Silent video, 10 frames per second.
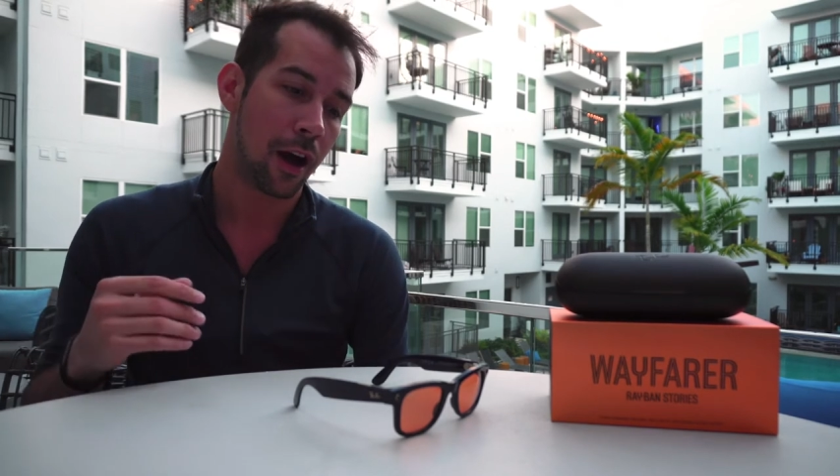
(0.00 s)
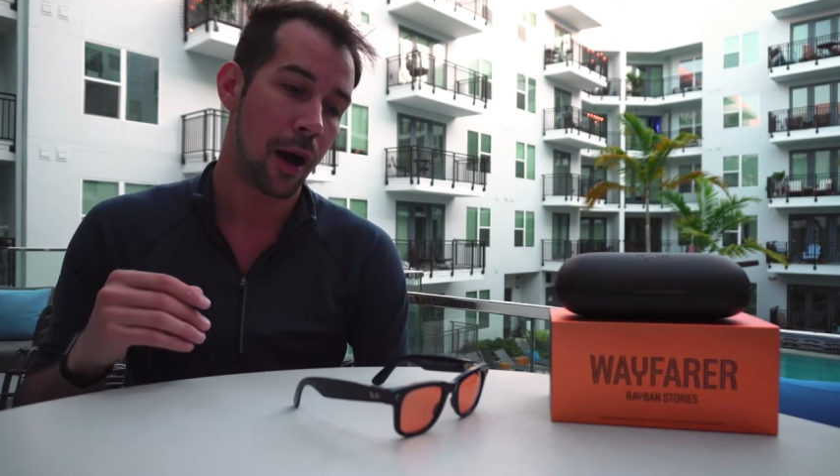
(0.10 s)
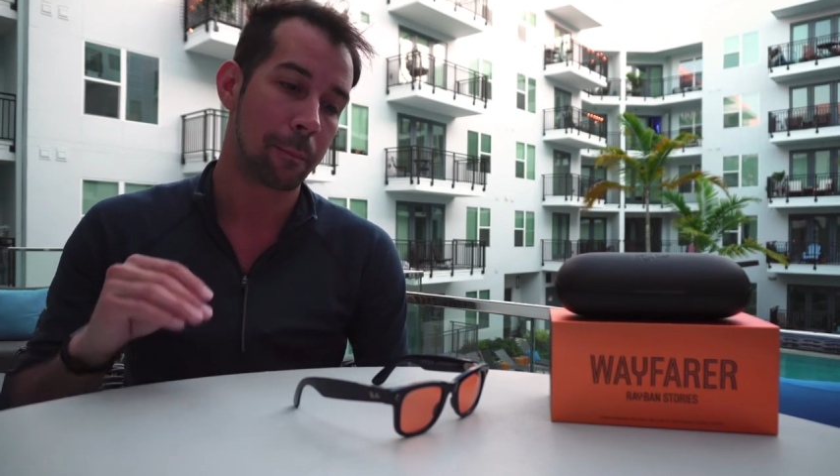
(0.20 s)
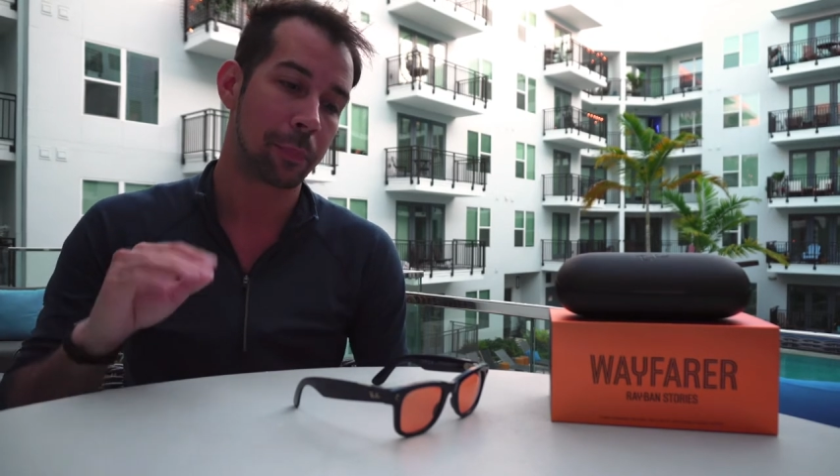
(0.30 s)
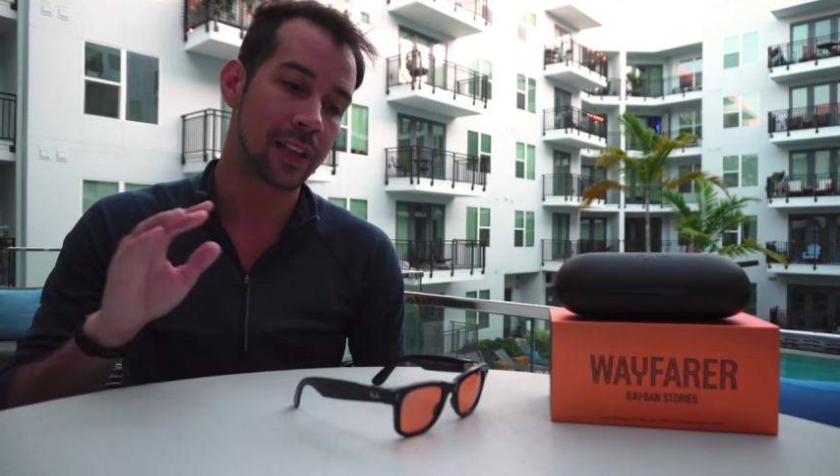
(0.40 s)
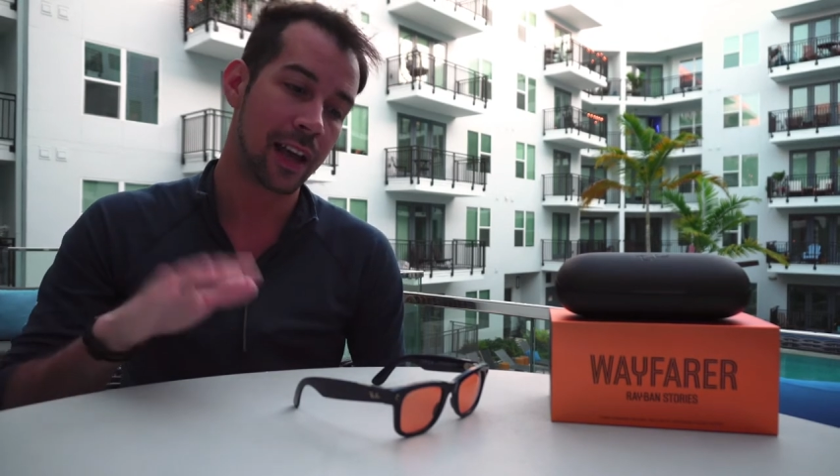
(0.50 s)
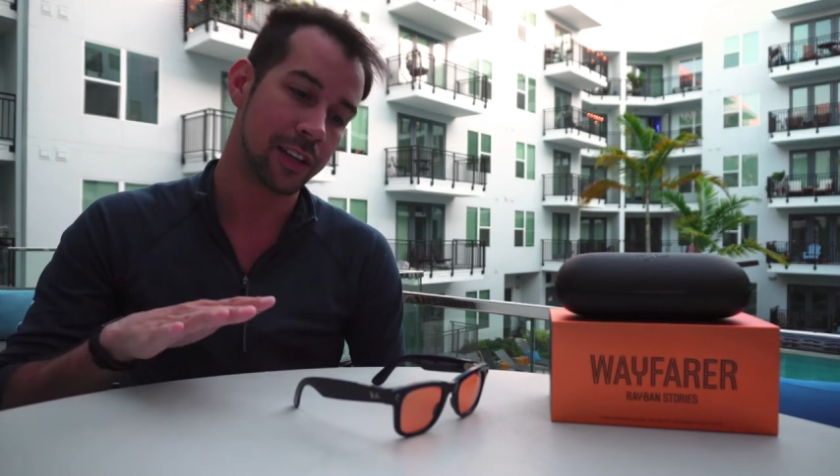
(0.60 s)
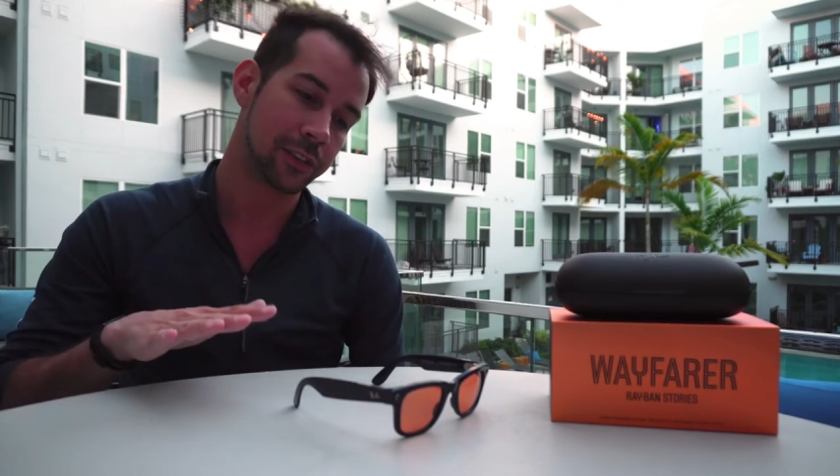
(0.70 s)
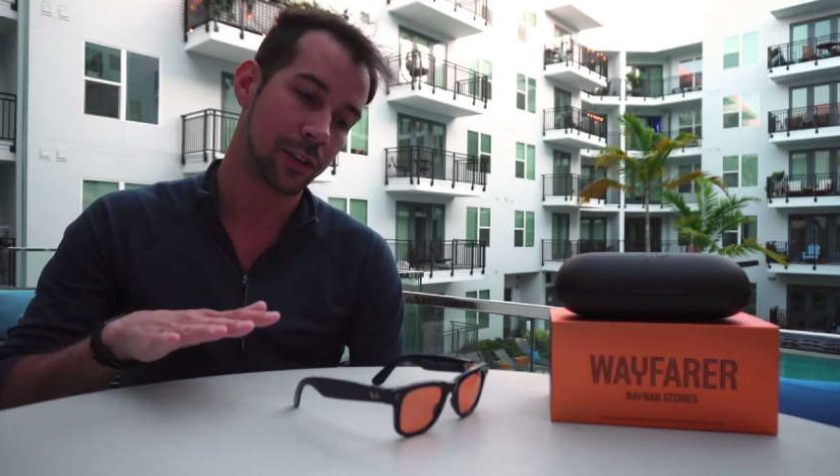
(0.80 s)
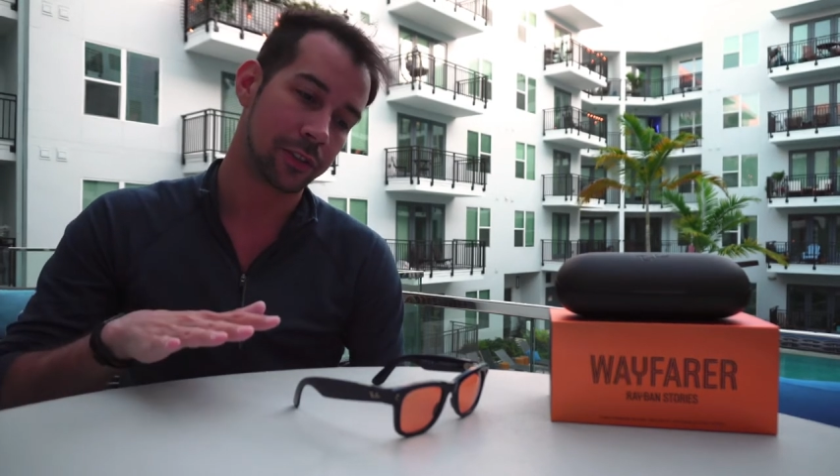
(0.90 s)
um, but that
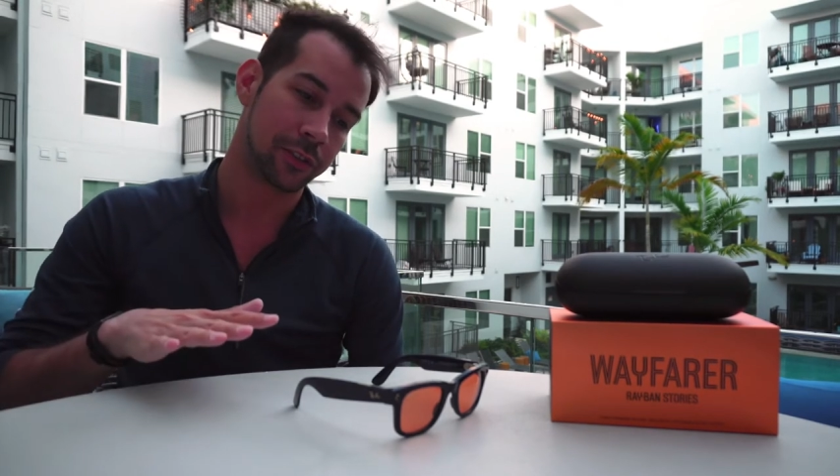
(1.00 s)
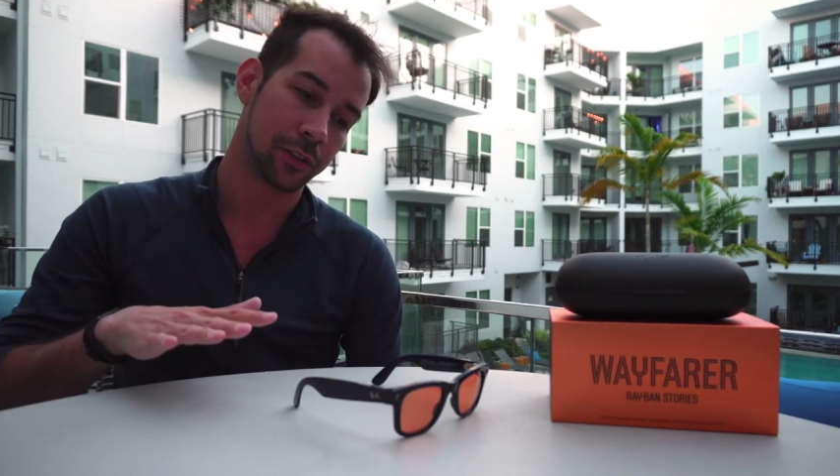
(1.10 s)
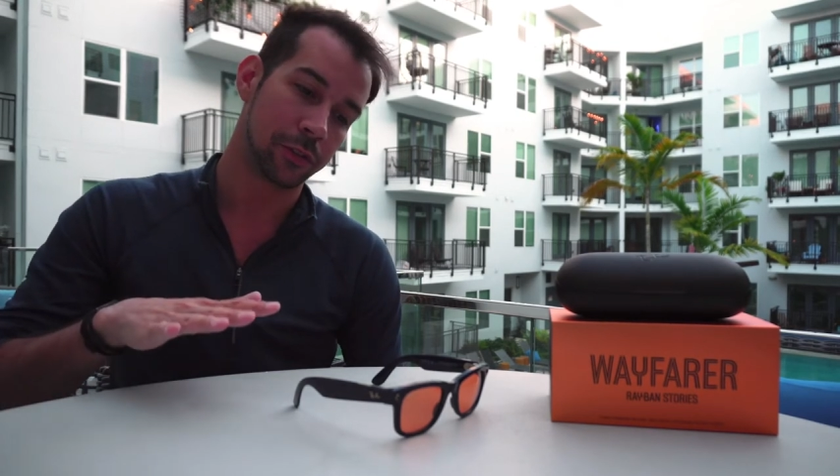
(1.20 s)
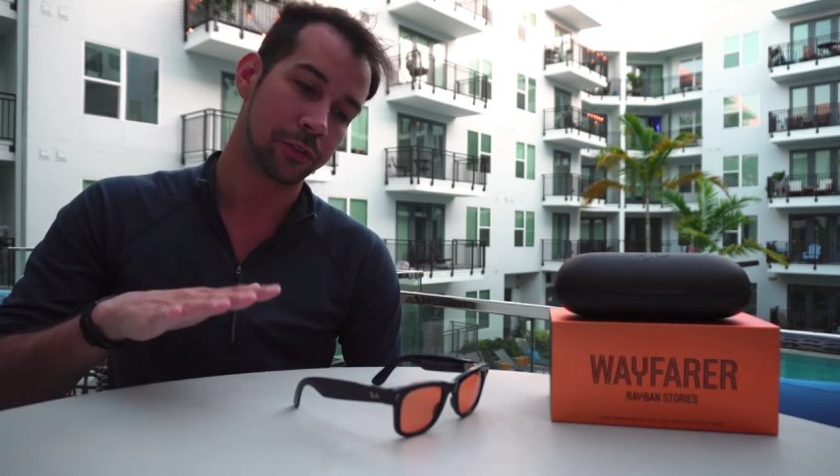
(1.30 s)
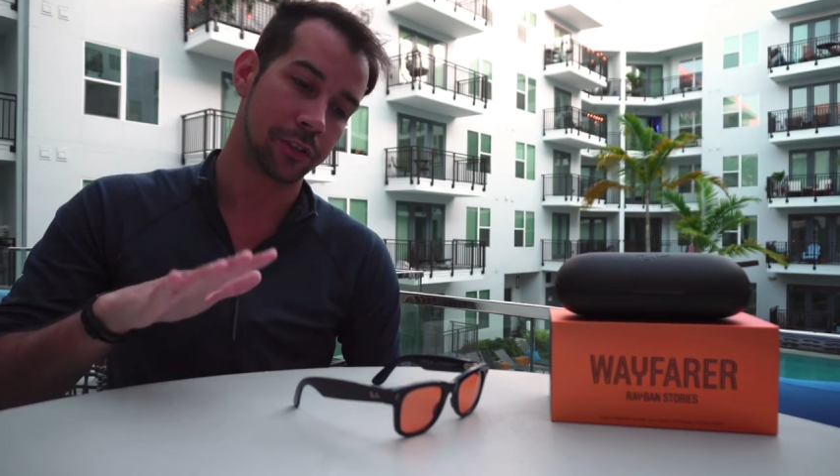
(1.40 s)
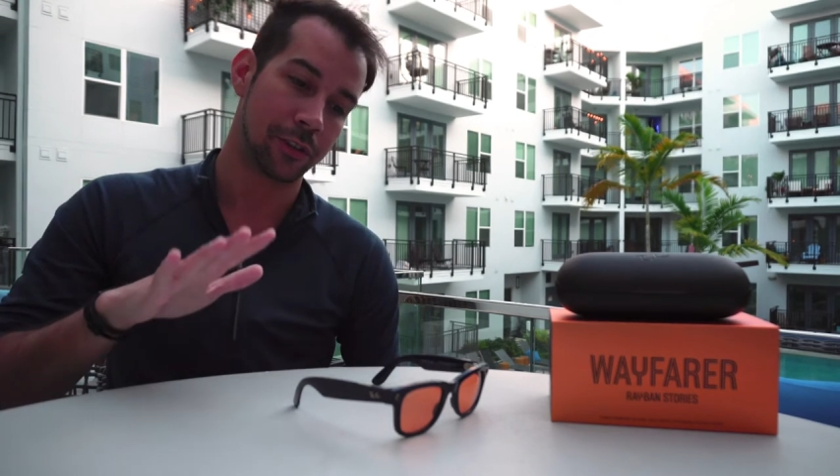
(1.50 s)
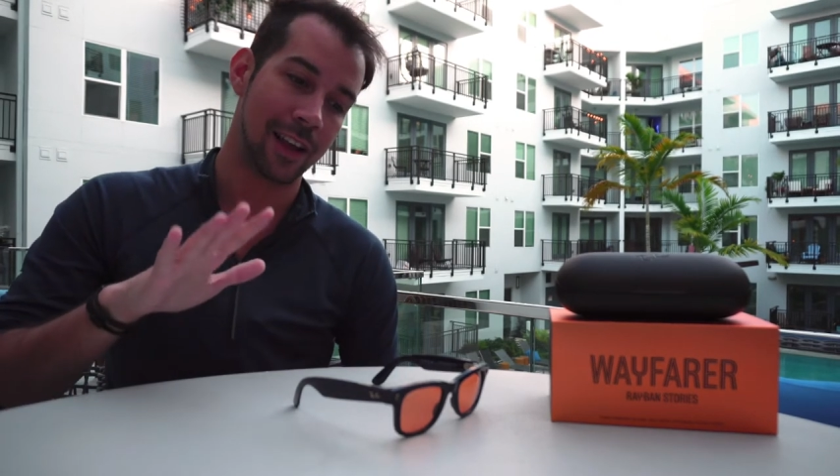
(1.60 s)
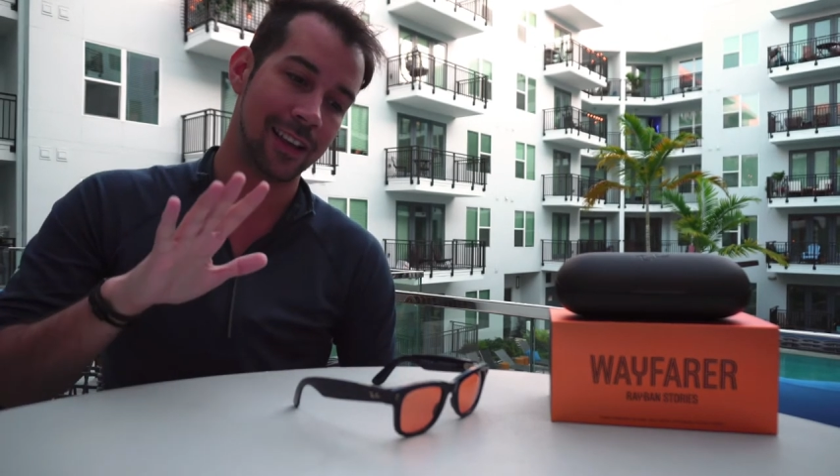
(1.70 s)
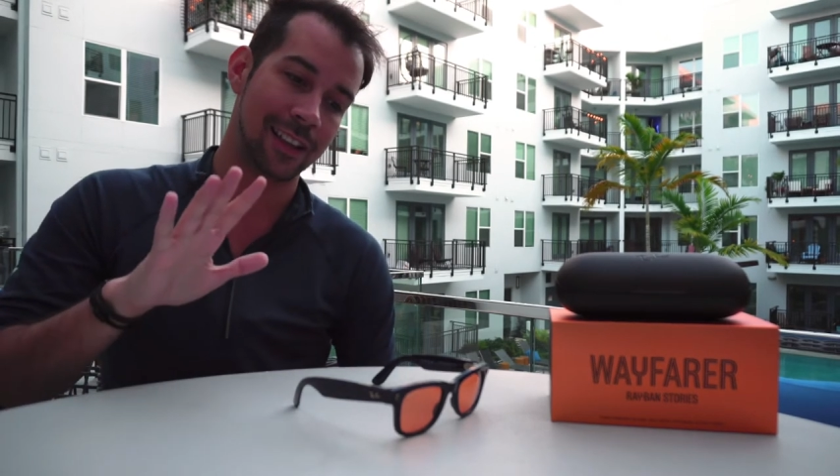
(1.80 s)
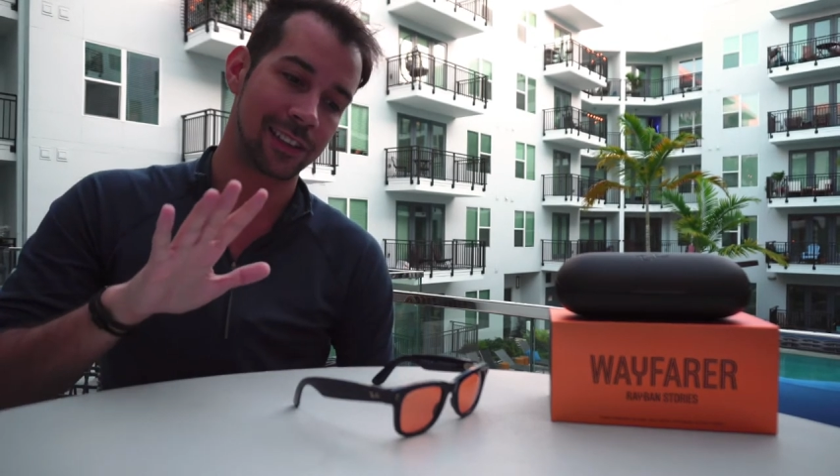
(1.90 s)
is also so
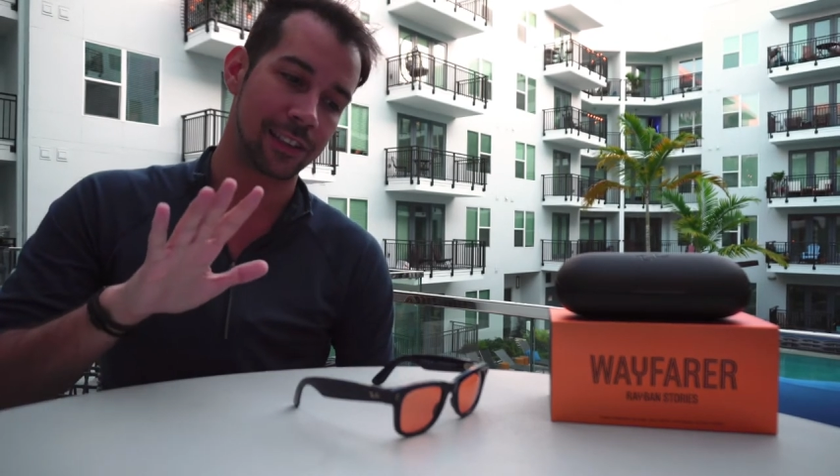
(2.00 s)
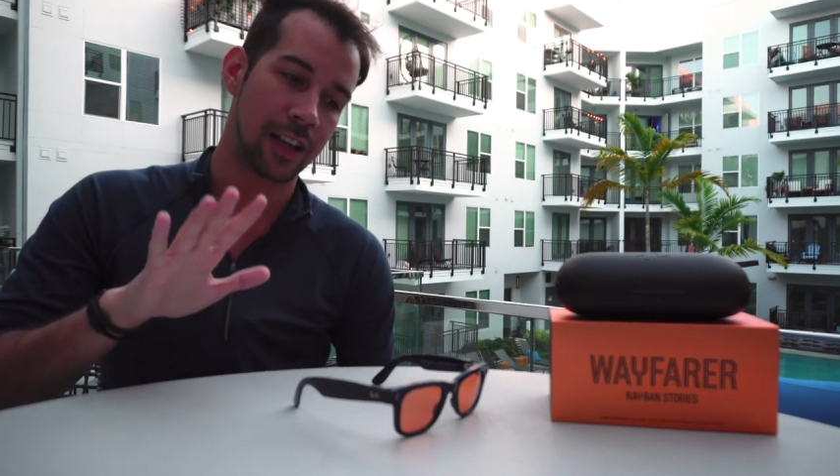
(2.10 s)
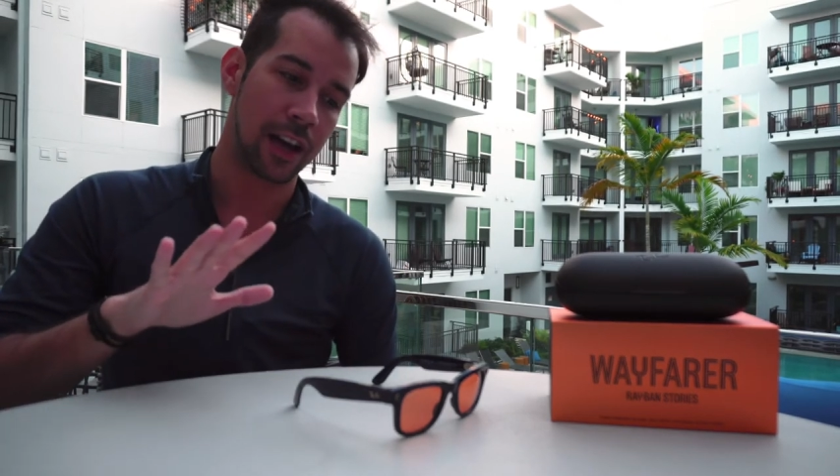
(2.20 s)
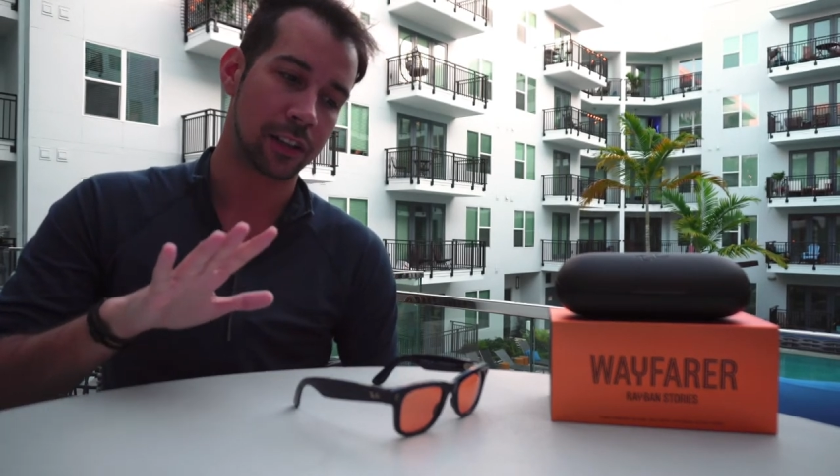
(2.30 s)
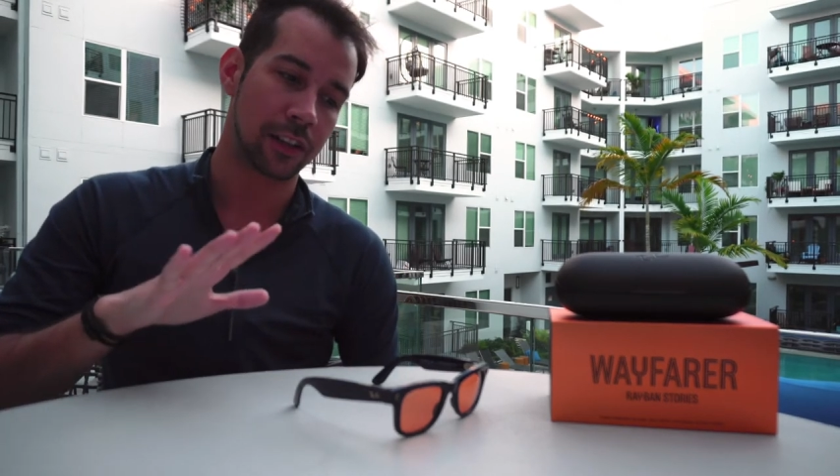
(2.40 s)
that it's not